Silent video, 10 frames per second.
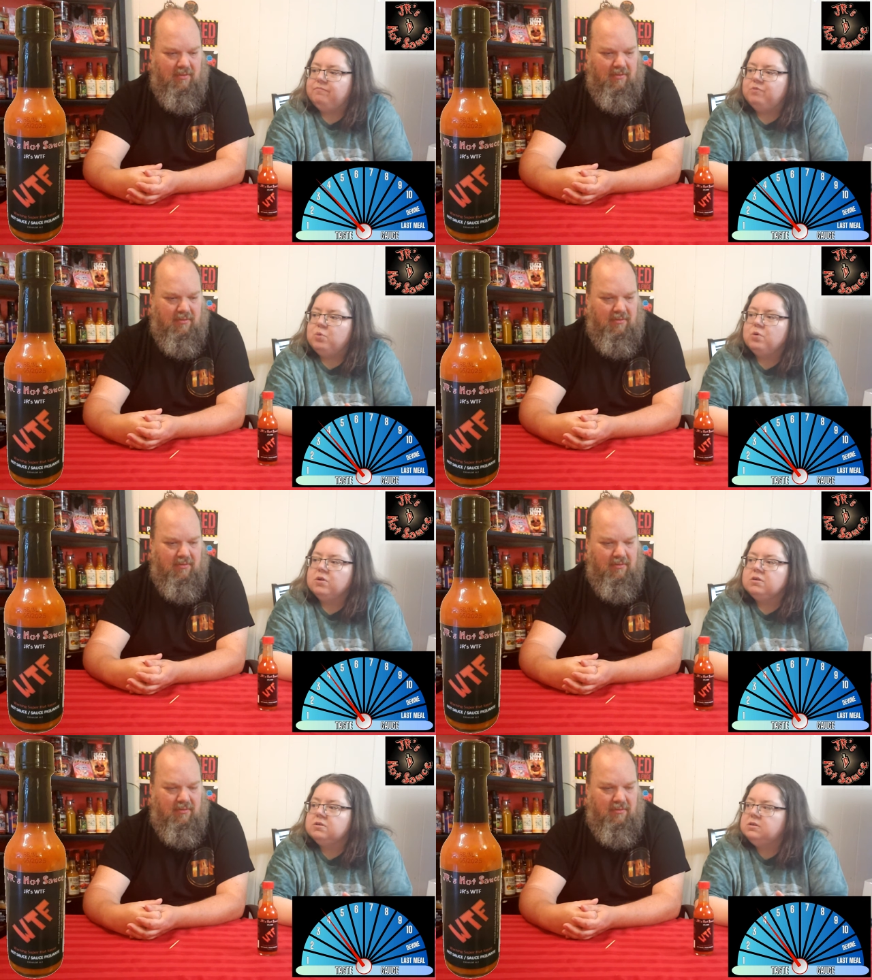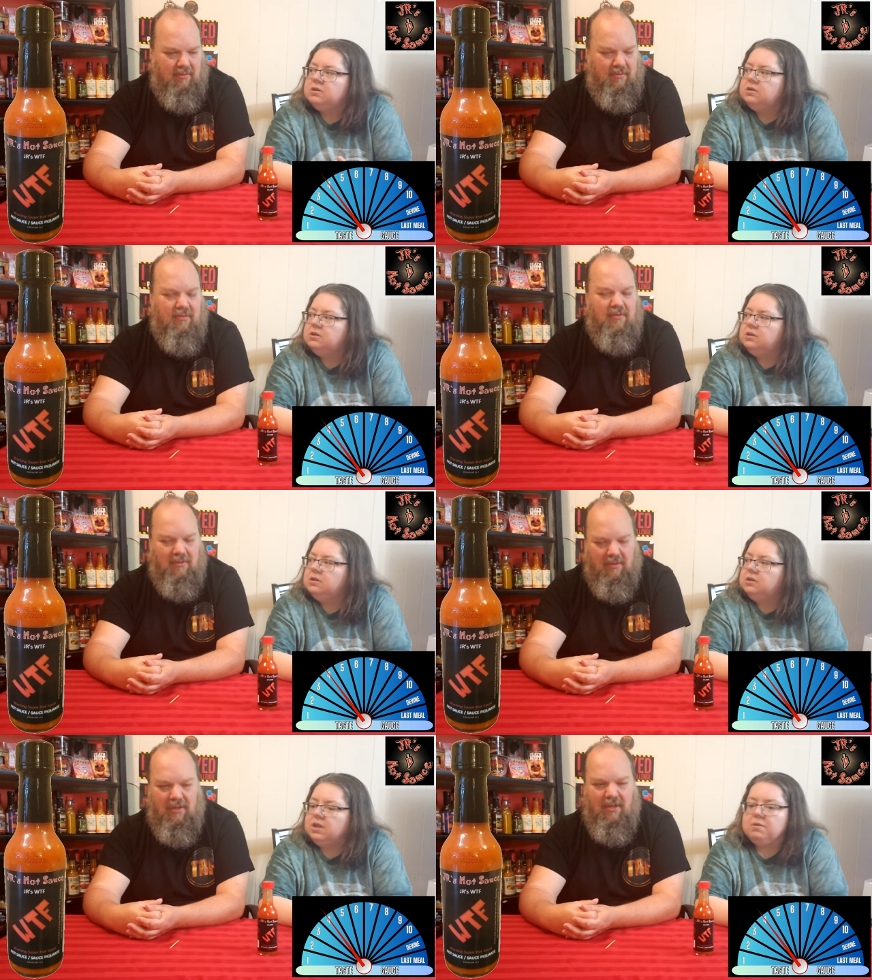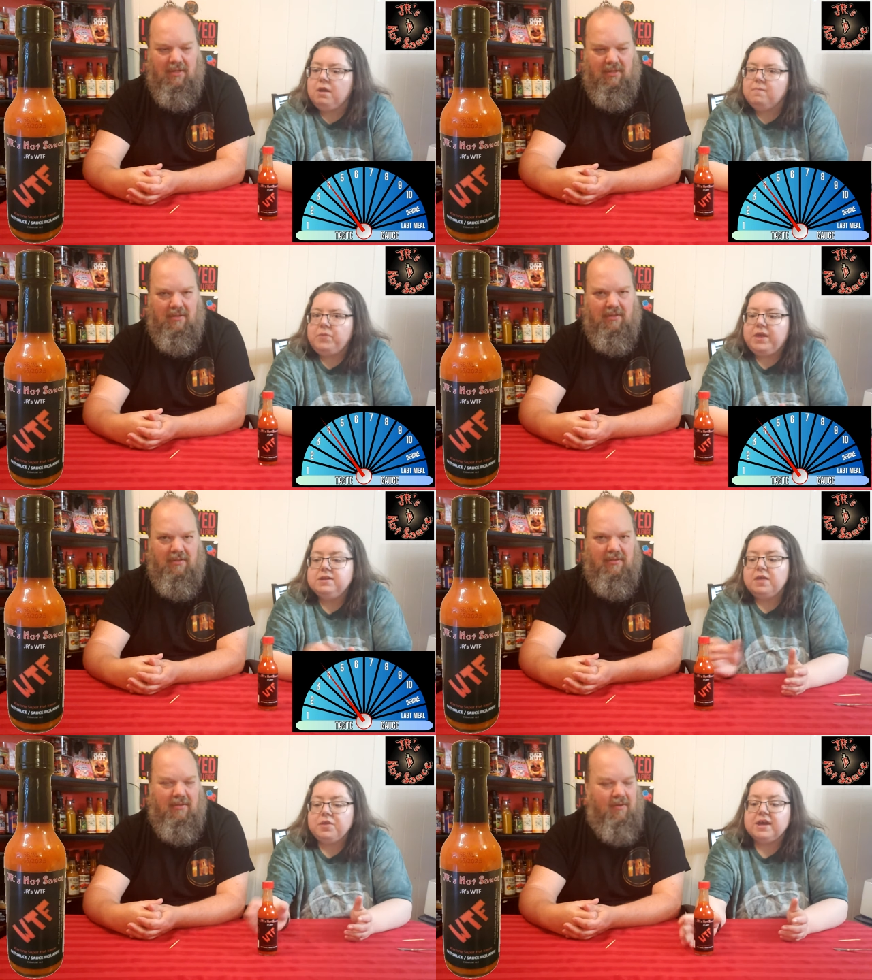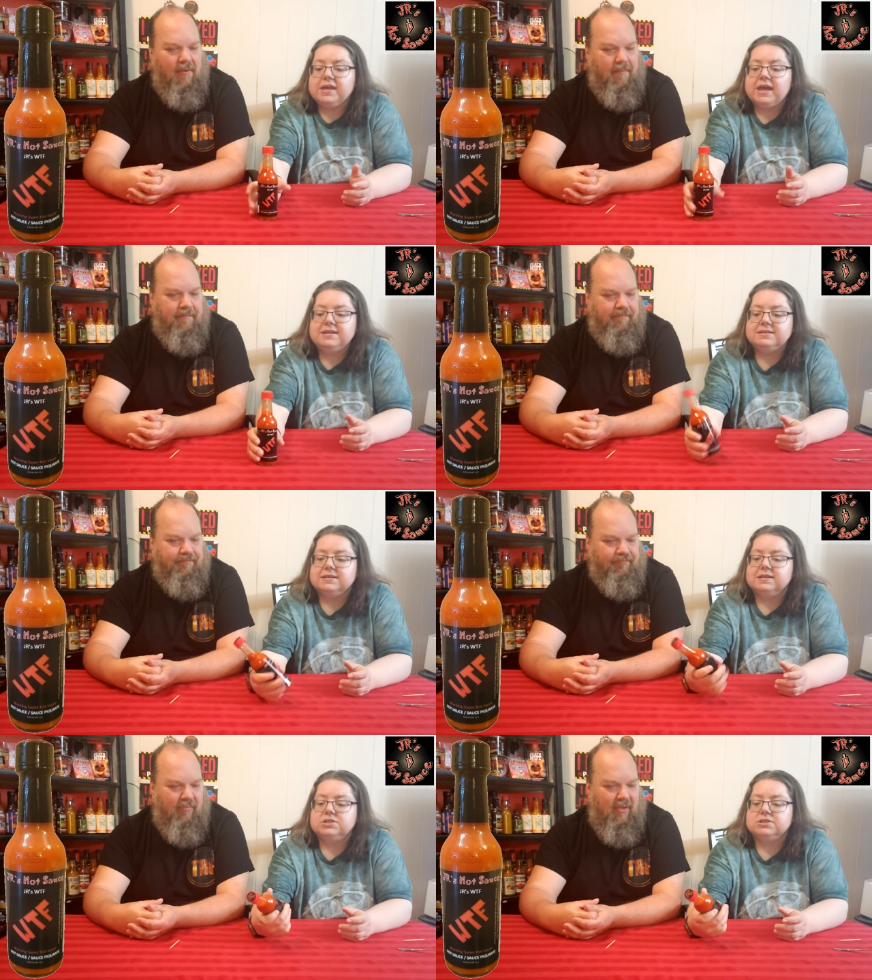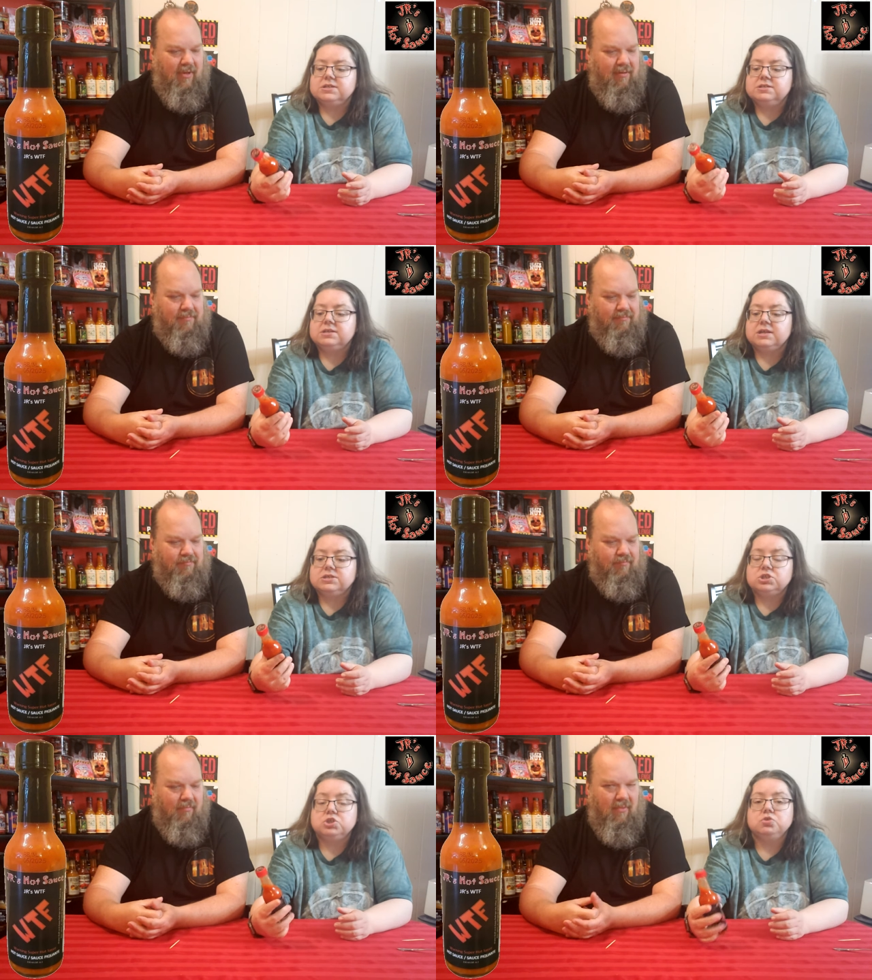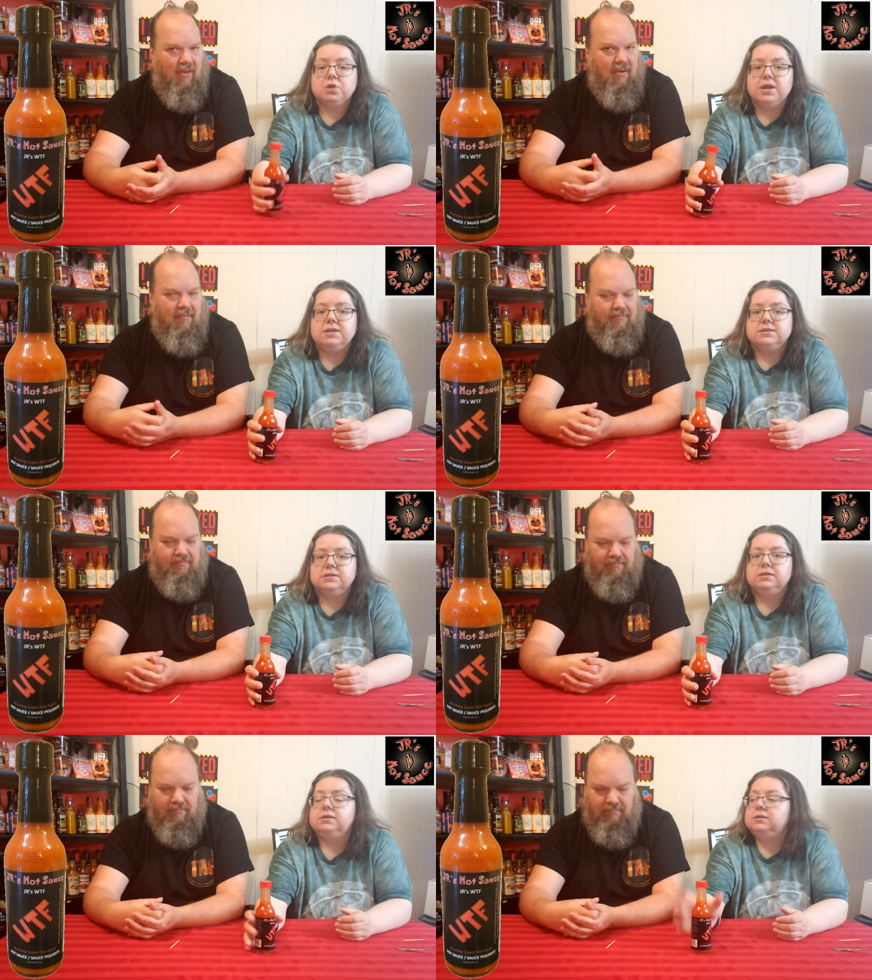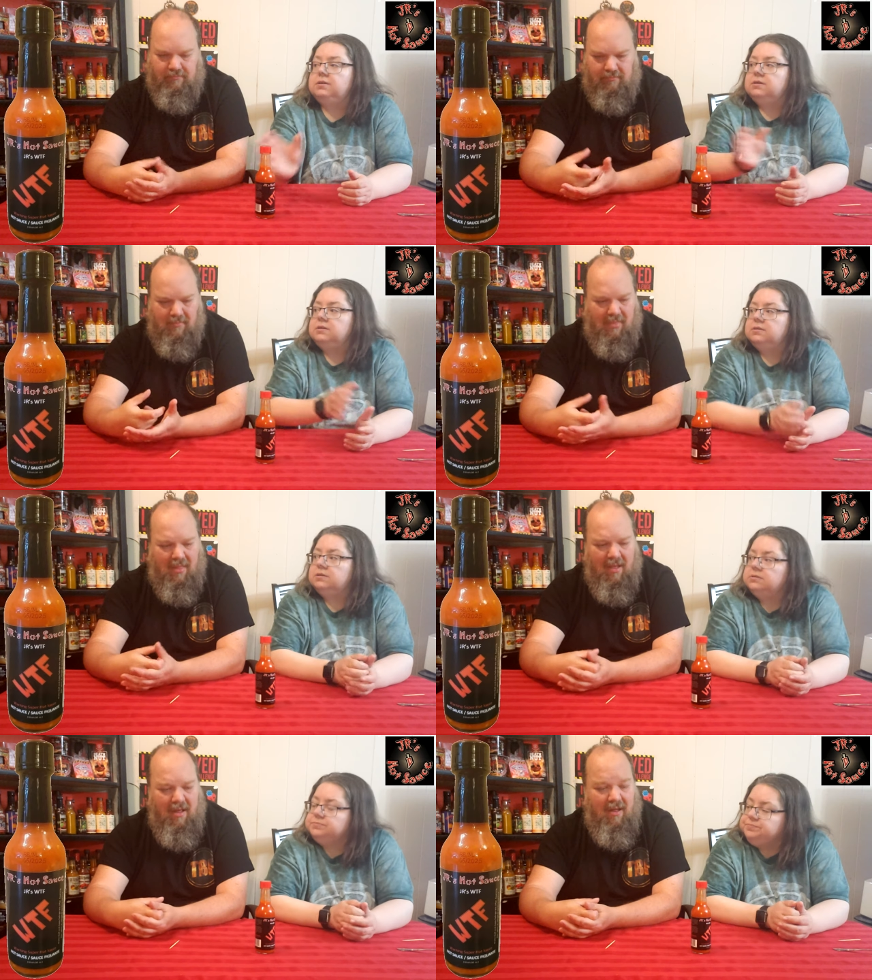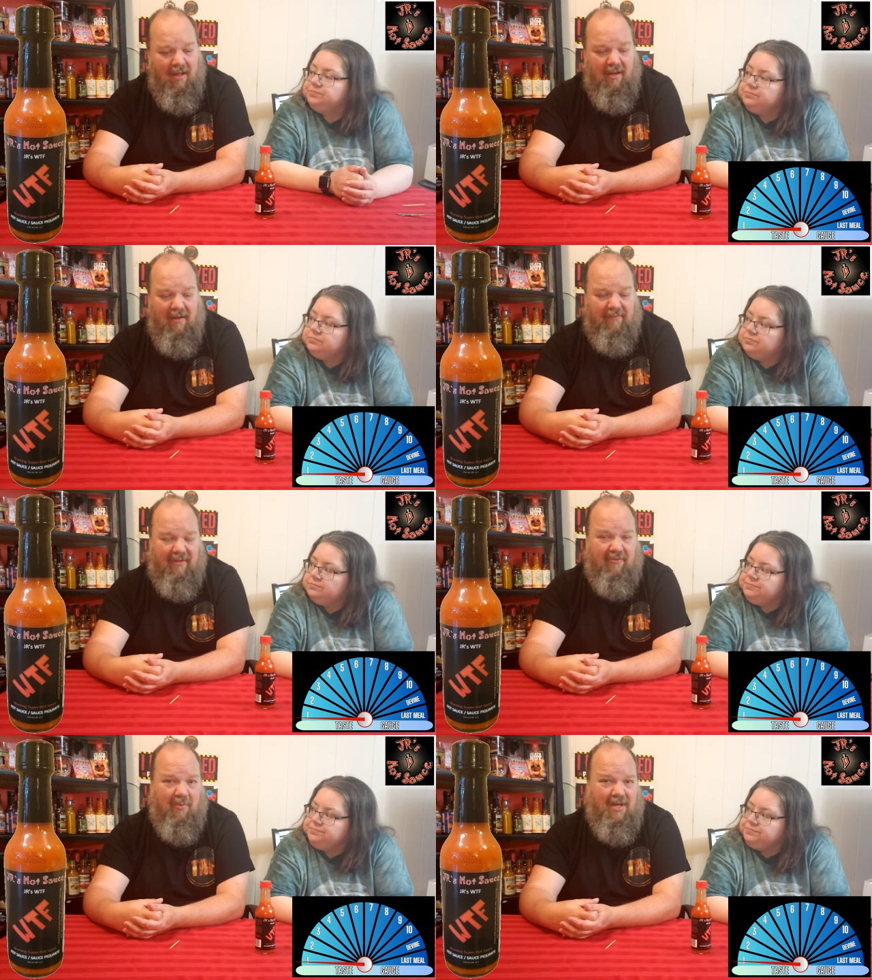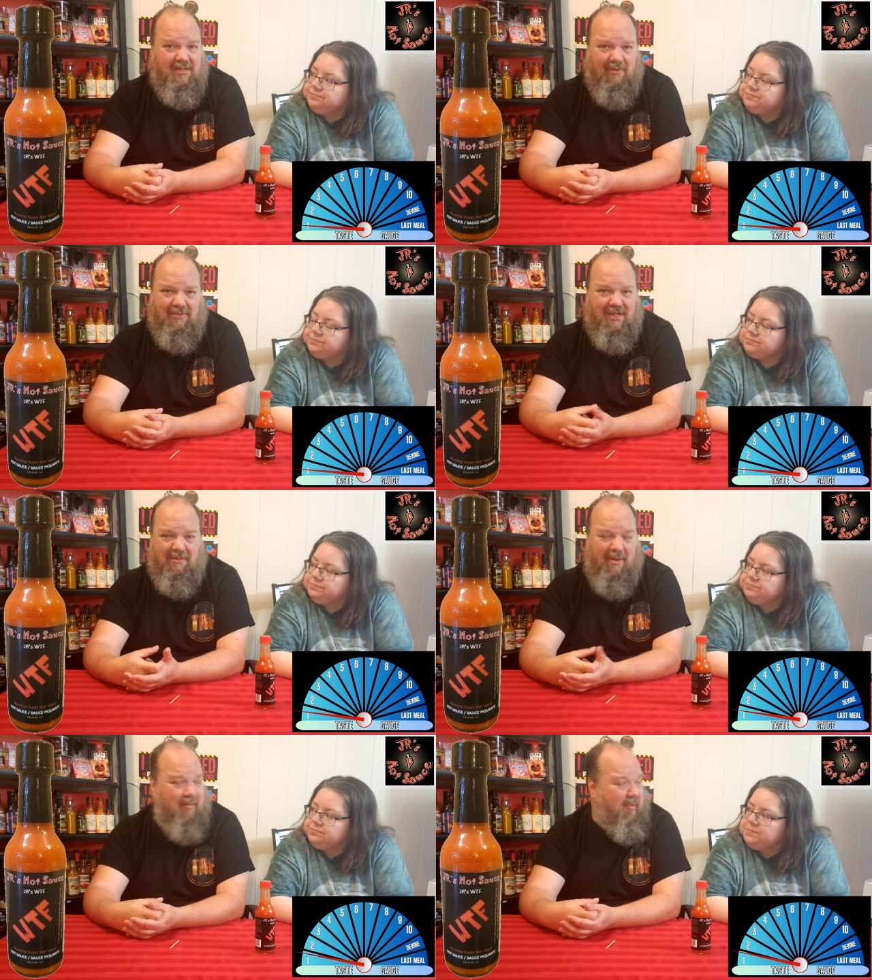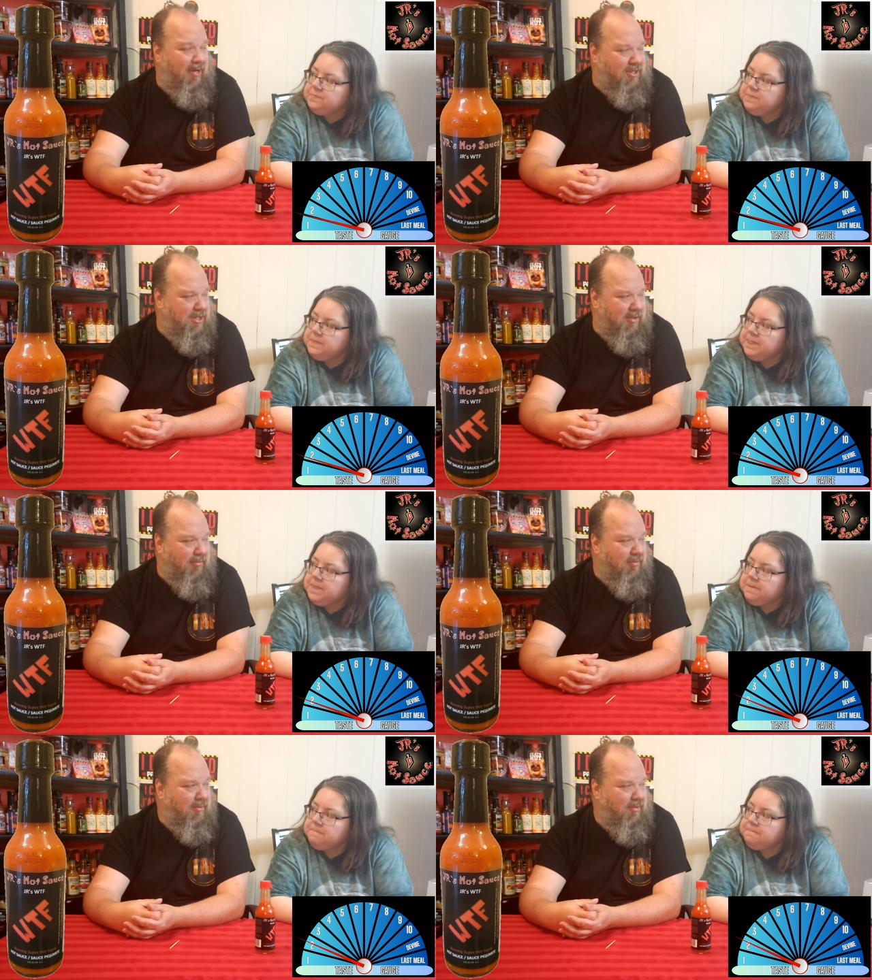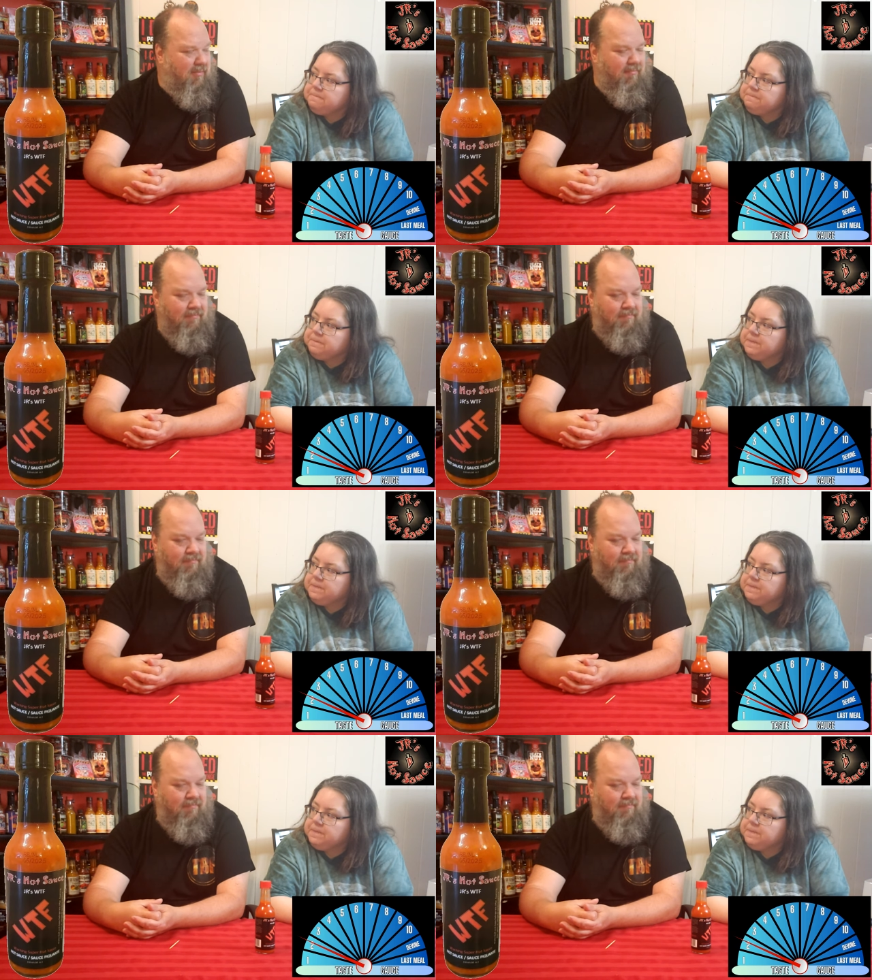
Speaker 1: four. Like, and nothing against it. It's just it's like straight.
Speaker 2: Flavor wise, I was thinking maybe about a two.